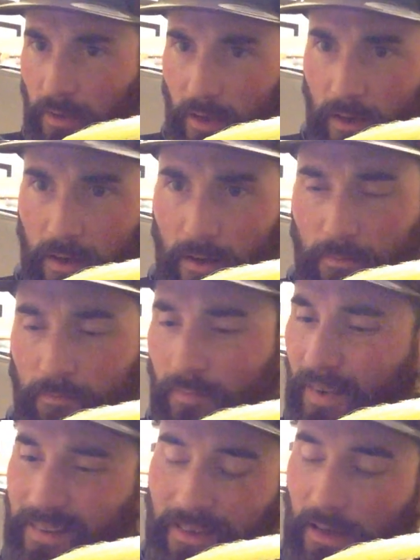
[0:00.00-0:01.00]

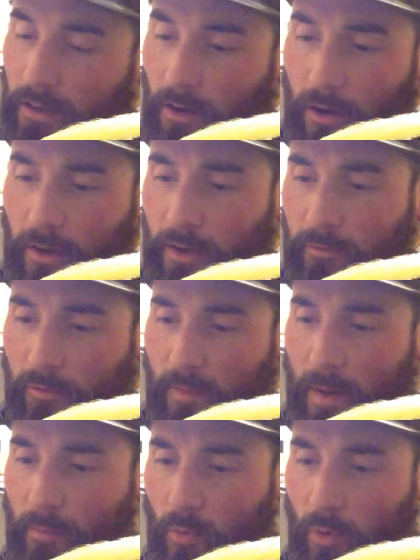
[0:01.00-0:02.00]
I can't even
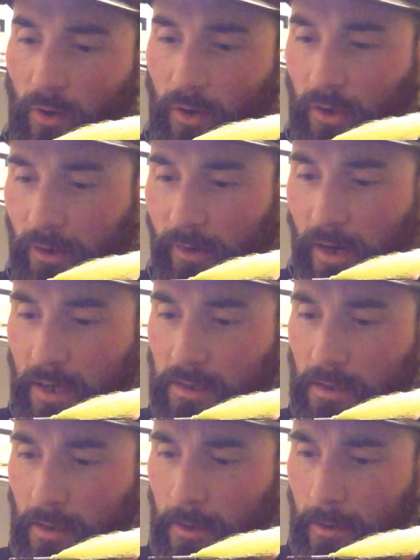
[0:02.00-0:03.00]
remember what colour it
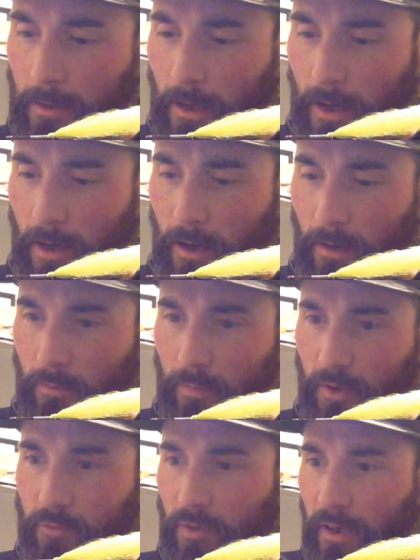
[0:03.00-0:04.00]
is, but
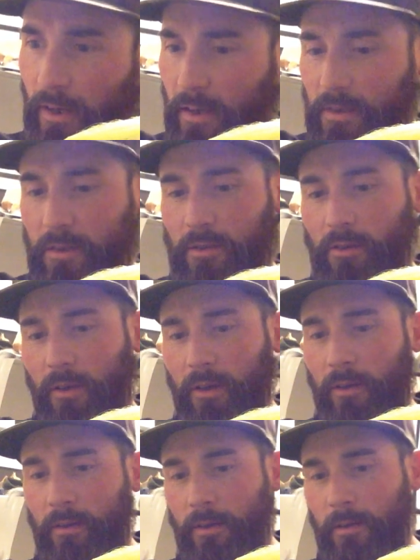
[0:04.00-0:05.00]
it's really nice. It's got